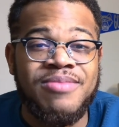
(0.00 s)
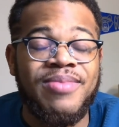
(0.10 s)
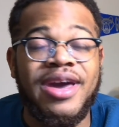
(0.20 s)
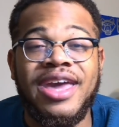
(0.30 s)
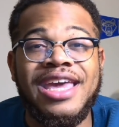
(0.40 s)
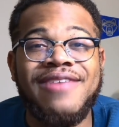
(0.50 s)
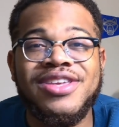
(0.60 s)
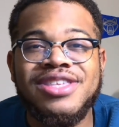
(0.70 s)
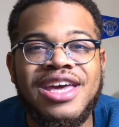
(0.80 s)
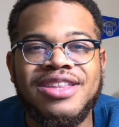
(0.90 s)
But
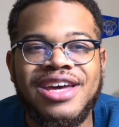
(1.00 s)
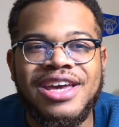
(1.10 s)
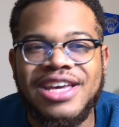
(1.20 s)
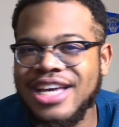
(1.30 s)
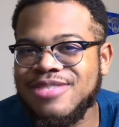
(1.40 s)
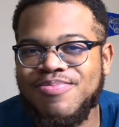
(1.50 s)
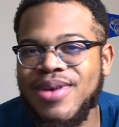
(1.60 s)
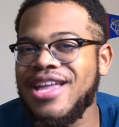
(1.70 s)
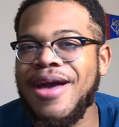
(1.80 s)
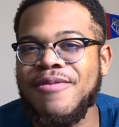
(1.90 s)
even then, like, it's
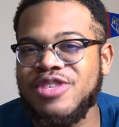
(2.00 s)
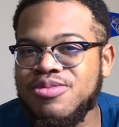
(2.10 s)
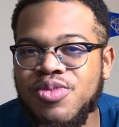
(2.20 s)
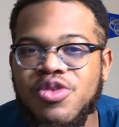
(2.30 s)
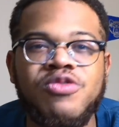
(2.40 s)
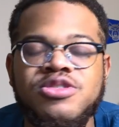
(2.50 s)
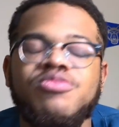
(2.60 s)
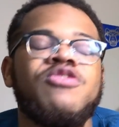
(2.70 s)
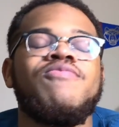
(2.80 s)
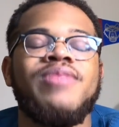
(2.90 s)
been a smooth
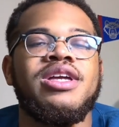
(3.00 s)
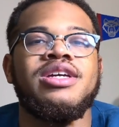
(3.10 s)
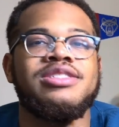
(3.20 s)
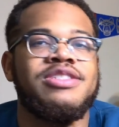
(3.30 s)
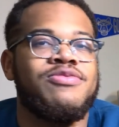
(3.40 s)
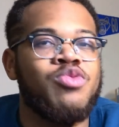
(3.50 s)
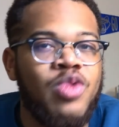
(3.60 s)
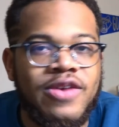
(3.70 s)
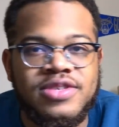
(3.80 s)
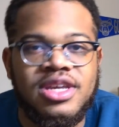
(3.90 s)
minute since
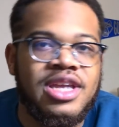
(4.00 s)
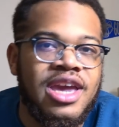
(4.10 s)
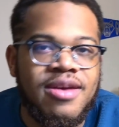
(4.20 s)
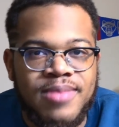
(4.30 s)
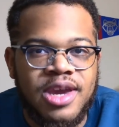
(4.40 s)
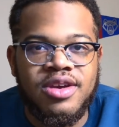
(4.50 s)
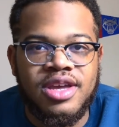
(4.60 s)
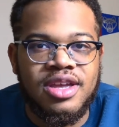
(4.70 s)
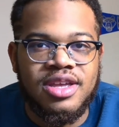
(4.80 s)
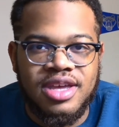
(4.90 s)
we have seen a
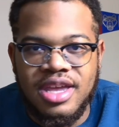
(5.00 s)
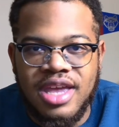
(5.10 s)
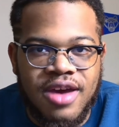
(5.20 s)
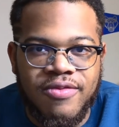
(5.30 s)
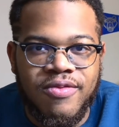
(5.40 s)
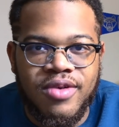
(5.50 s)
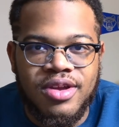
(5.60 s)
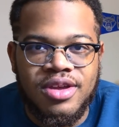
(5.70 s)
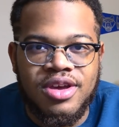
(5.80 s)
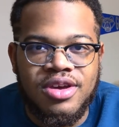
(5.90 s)
American in F1
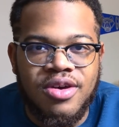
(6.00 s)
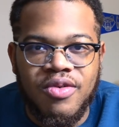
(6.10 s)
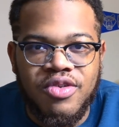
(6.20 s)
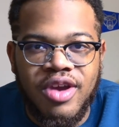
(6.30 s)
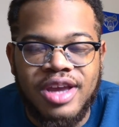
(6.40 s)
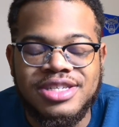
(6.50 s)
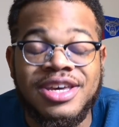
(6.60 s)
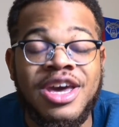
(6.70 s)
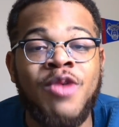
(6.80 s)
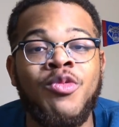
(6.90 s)
go
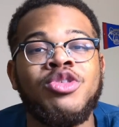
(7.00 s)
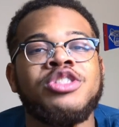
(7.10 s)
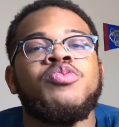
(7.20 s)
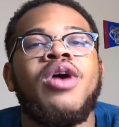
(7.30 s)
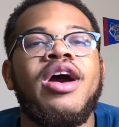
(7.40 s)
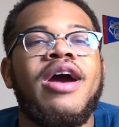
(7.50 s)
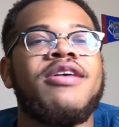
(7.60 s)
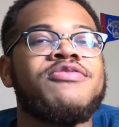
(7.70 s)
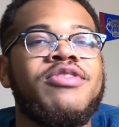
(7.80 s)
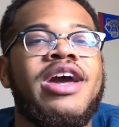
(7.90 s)
crazy. Which is why I
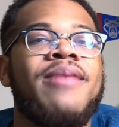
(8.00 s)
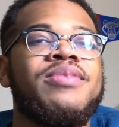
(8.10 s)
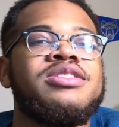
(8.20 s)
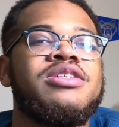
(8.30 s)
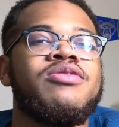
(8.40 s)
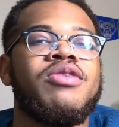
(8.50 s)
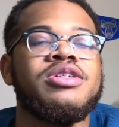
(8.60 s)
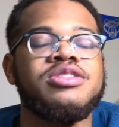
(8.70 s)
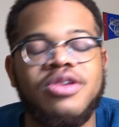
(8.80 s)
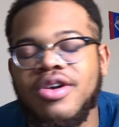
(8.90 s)
was very happy to see
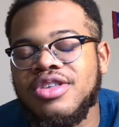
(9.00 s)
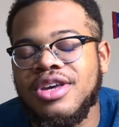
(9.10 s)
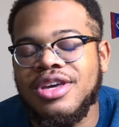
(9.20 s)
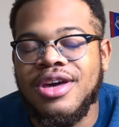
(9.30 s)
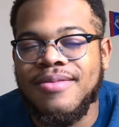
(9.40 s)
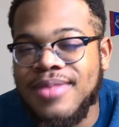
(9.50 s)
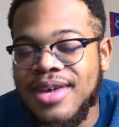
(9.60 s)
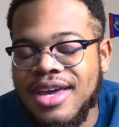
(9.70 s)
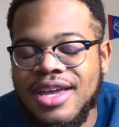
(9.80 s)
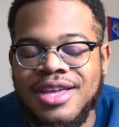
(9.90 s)
Logan Sargeant come
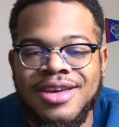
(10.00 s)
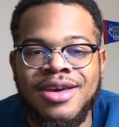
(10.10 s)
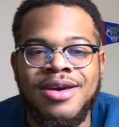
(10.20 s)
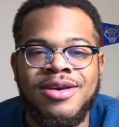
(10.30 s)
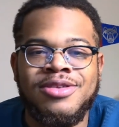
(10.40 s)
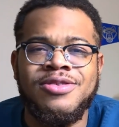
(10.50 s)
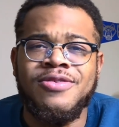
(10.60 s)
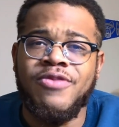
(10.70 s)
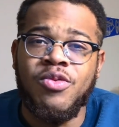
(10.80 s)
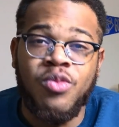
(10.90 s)
in
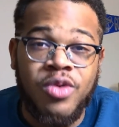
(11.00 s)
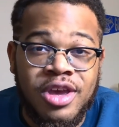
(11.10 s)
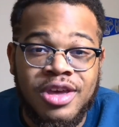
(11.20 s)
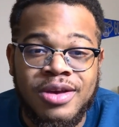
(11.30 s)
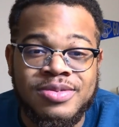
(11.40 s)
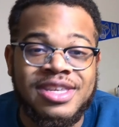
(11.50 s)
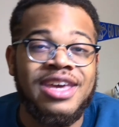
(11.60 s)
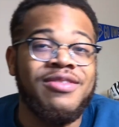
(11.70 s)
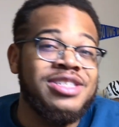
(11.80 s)
for Williams, take